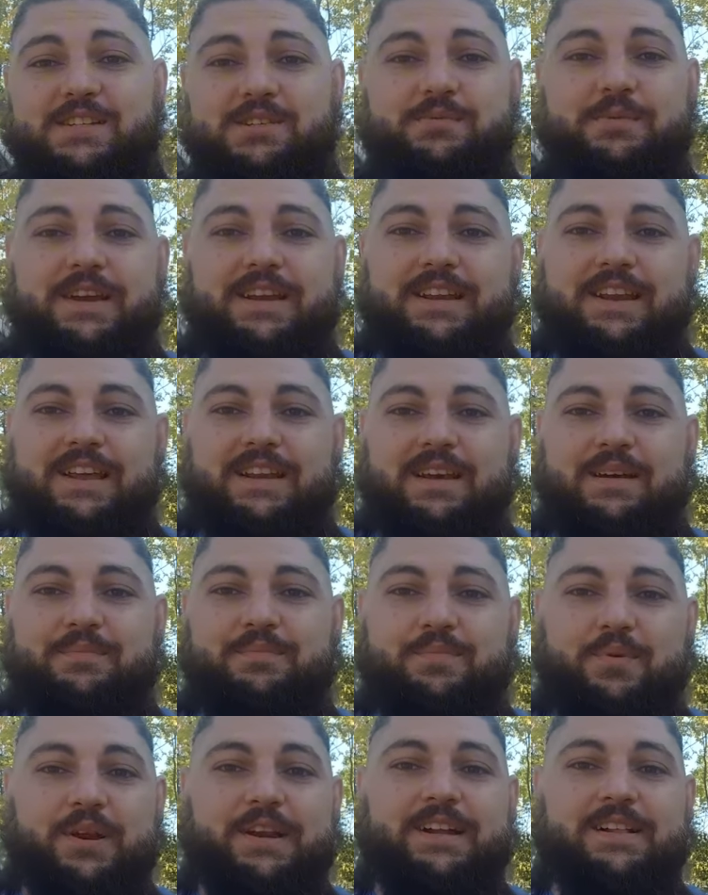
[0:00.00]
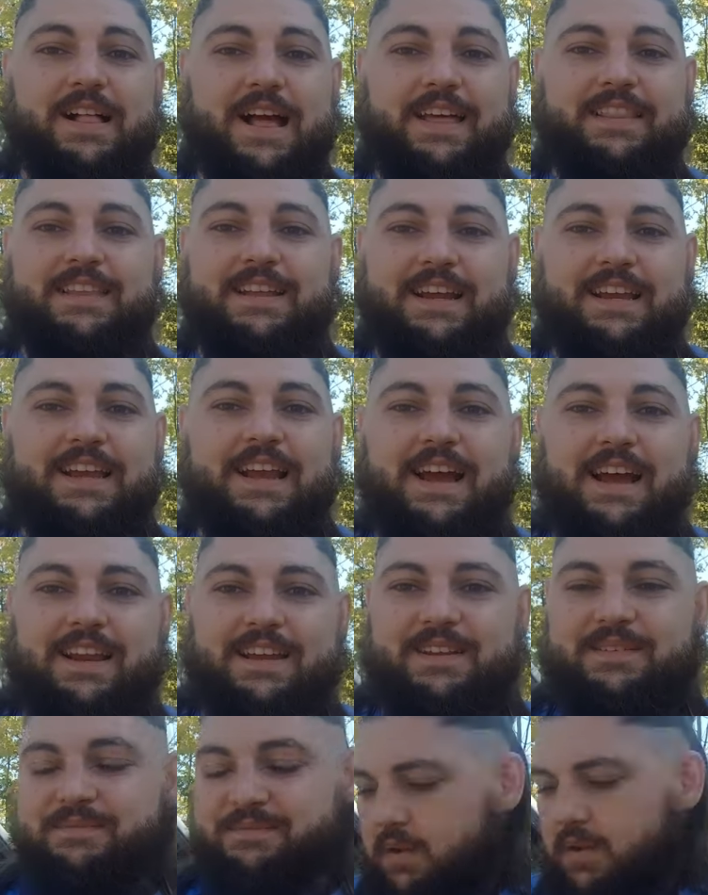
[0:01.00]
sweet and I'm pretty glad that I got
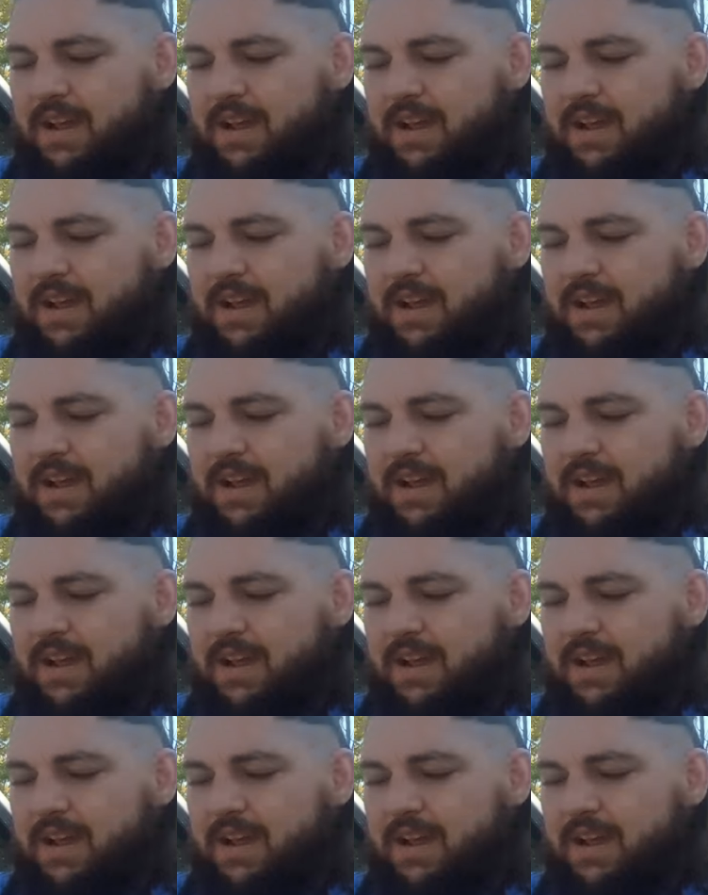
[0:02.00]
it.